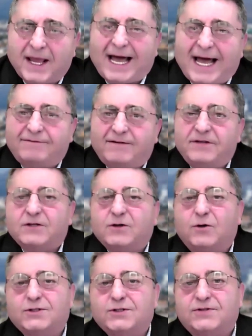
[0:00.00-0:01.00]
half of it
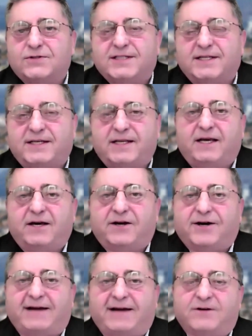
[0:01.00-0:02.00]
goes to the city, the
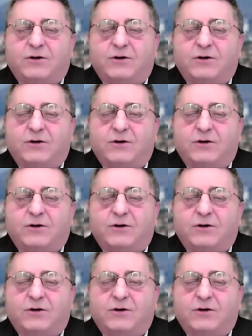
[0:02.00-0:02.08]
other half